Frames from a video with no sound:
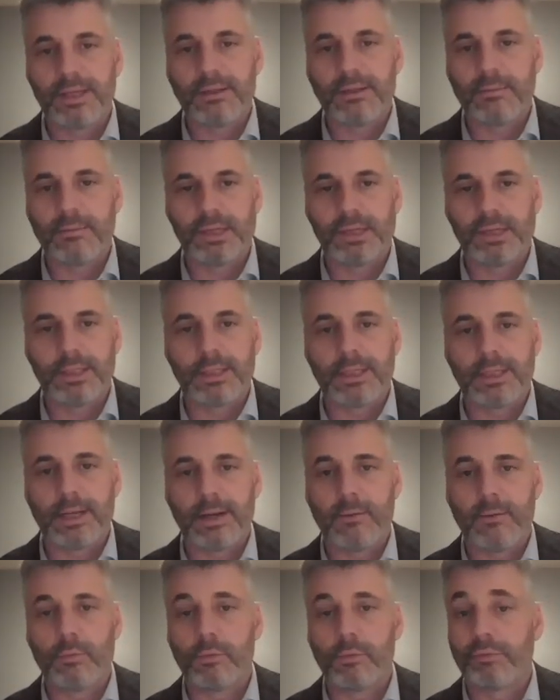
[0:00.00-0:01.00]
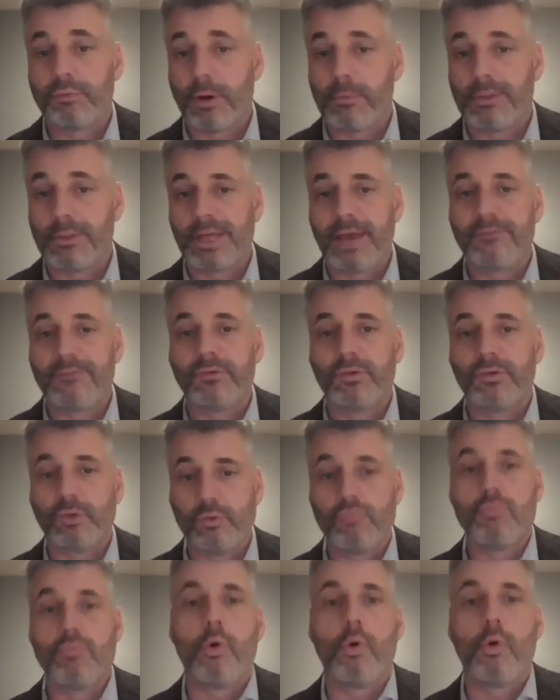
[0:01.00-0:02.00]
then the Bank of Canada will probably have
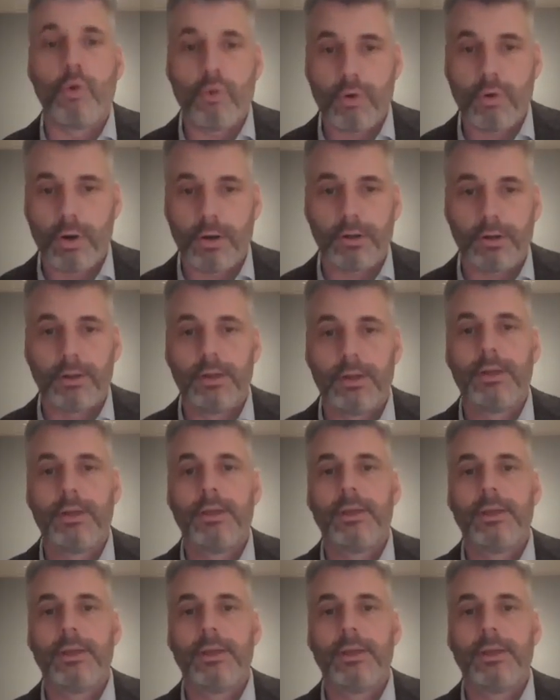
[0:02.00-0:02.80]
to do more